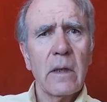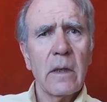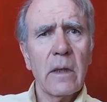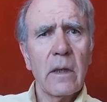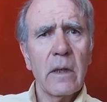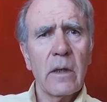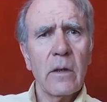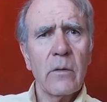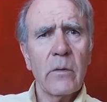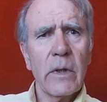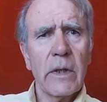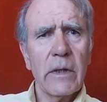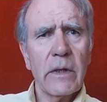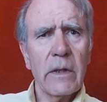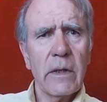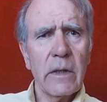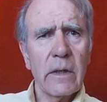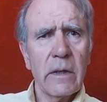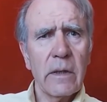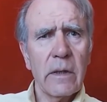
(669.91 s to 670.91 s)

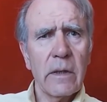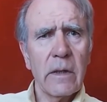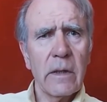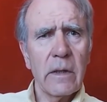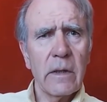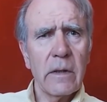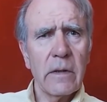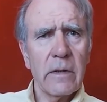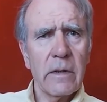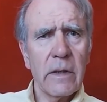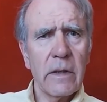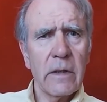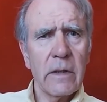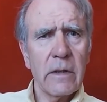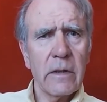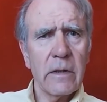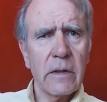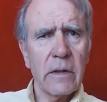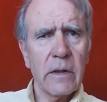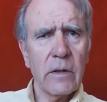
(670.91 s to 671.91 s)
already in
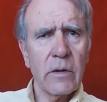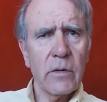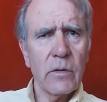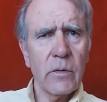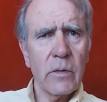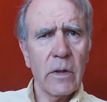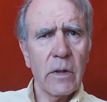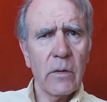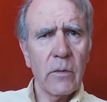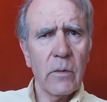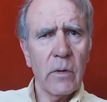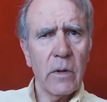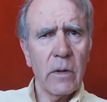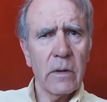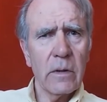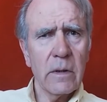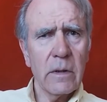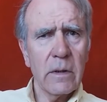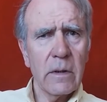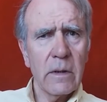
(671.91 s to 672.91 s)
this natural
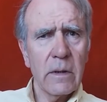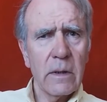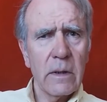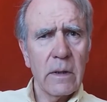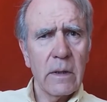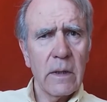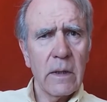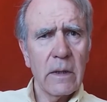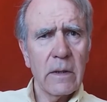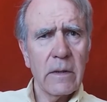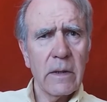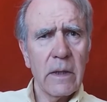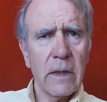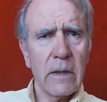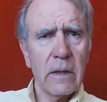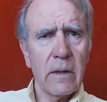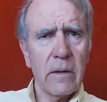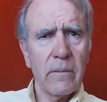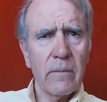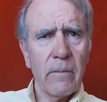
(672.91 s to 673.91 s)
world, and
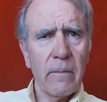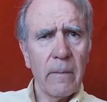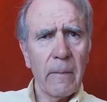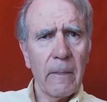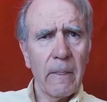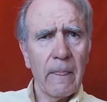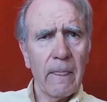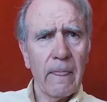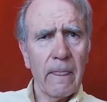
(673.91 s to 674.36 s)
then,